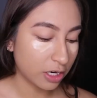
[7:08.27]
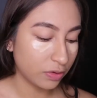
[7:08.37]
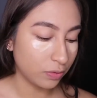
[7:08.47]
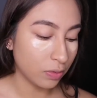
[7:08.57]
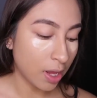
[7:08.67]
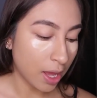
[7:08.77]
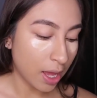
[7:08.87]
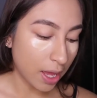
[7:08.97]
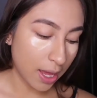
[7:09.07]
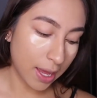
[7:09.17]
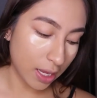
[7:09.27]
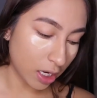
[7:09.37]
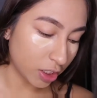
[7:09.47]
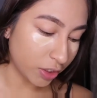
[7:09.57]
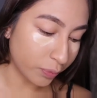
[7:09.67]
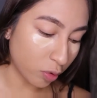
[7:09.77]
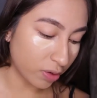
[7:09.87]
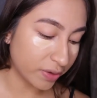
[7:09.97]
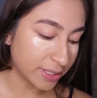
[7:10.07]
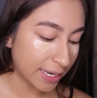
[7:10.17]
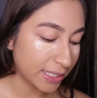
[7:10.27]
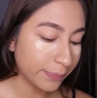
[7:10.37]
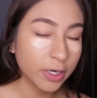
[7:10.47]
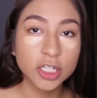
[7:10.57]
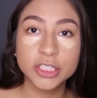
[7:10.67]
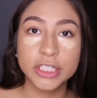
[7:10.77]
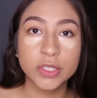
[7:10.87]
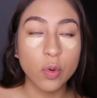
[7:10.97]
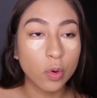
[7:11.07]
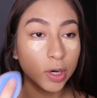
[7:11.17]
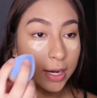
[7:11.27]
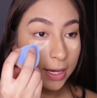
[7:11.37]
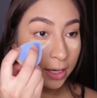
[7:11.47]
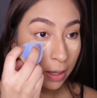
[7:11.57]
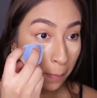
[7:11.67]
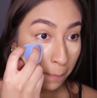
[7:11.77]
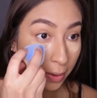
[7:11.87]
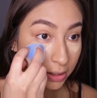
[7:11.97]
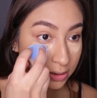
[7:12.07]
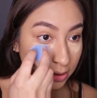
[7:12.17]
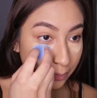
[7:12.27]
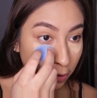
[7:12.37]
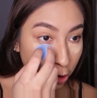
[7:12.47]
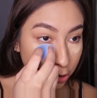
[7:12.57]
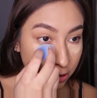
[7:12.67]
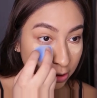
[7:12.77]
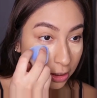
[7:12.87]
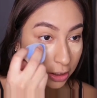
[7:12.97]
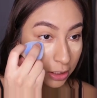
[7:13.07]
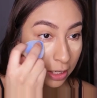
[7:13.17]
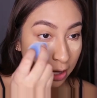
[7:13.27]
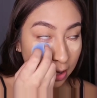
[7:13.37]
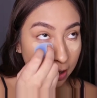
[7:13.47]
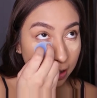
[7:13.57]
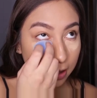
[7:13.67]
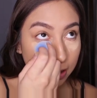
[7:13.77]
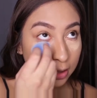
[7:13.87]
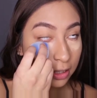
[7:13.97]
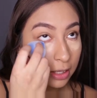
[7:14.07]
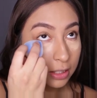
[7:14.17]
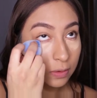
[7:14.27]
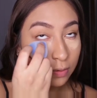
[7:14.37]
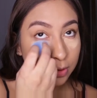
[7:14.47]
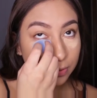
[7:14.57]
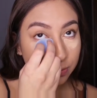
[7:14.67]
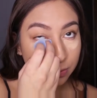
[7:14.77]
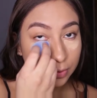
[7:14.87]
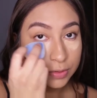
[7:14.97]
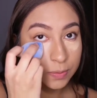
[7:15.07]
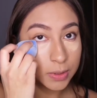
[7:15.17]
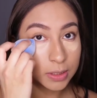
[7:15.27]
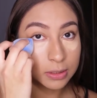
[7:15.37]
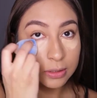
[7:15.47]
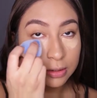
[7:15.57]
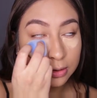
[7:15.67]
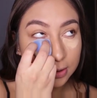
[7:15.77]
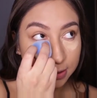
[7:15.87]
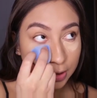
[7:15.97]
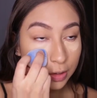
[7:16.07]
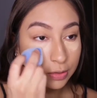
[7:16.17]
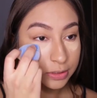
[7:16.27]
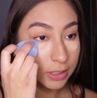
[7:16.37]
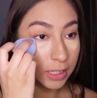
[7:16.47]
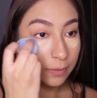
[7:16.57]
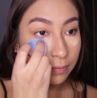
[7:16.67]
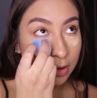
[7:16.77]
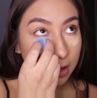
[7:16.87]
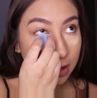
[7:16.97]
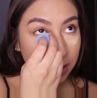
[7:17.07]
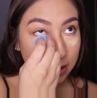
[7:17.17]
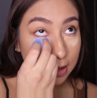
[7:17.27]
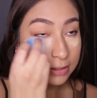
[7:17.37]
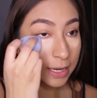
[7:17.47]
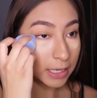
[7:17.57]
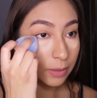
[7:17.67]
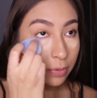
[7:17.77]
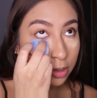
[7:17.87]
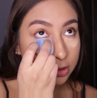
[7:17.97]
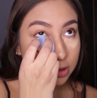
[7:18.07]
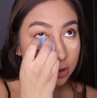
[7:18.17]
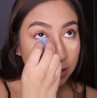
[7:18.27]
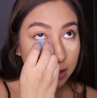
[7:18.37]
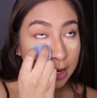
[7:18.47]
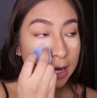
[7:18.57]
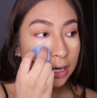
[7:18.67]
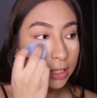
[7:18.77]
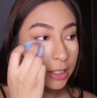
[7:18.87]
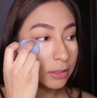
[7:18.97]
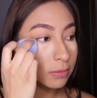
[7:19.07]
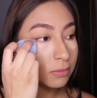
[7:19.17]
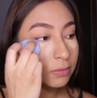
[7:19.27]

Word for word: are you are you more of a tidy person or a messy person? And anyone who knows me literally knows that I'm a tidy person. I,